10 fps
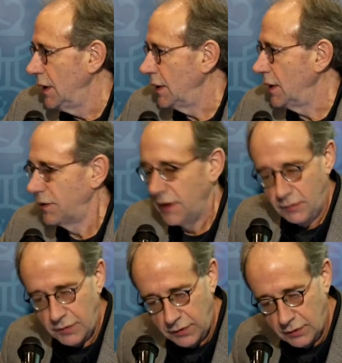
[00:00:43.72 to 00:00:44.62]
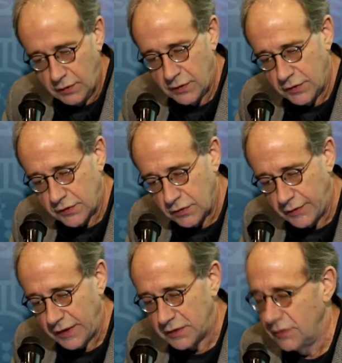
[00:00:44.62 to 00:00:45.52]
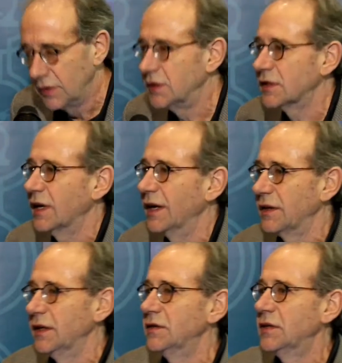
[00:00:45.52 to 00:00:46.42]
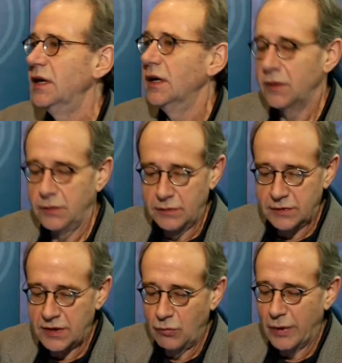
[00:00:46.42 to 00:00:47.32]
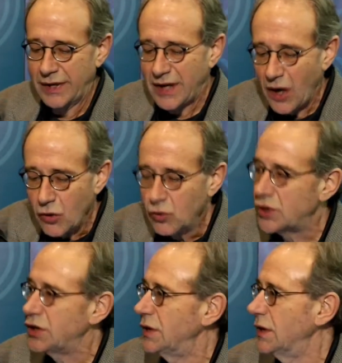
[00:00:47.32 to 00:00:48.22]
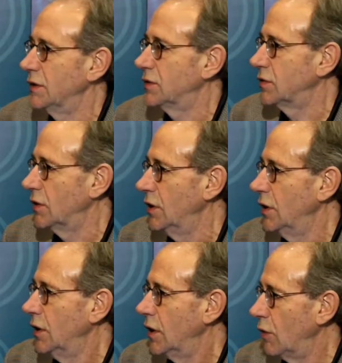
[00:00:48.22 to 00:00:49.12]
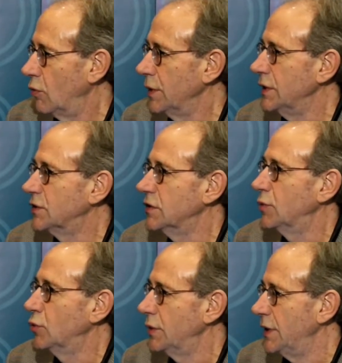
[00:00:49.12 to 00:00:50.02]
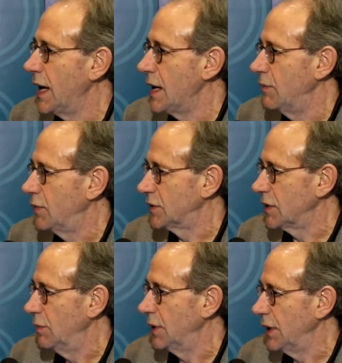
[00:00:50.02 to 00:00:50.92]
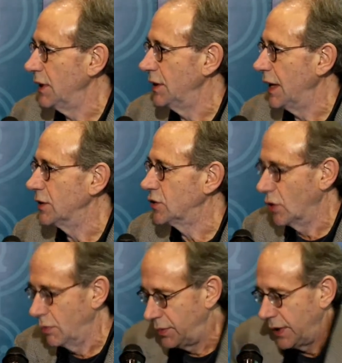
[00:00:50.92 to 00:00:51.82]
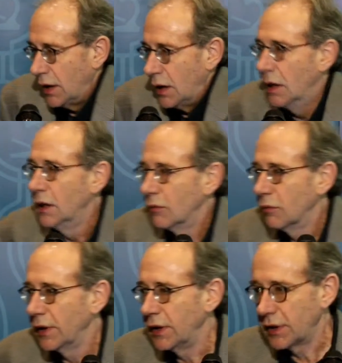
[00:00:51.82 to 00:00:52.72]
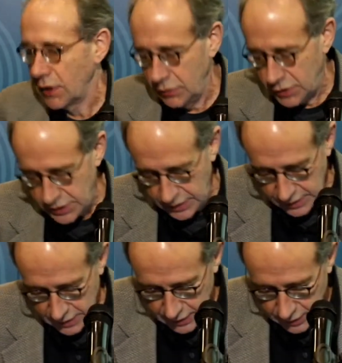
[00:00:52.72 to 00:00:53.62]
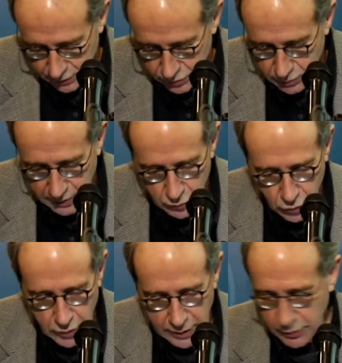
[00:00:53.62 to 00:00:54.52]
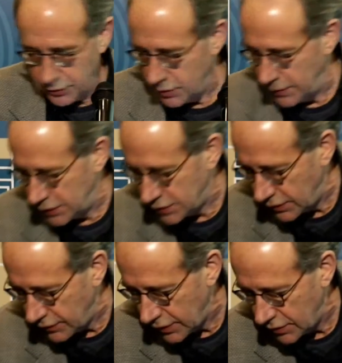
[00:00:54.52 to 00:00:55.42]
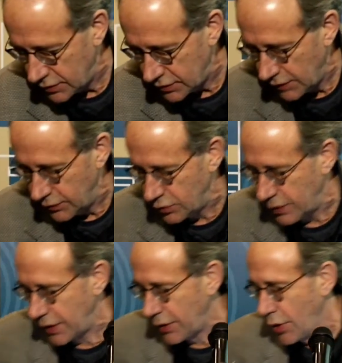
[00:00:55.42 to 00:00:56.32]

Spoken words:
And I think when you look at the sort of activities like this, you can see why coach is a reasonable name for somebody in that job. They are really coaching. And there's one more I want to mention, if I can just have a drink.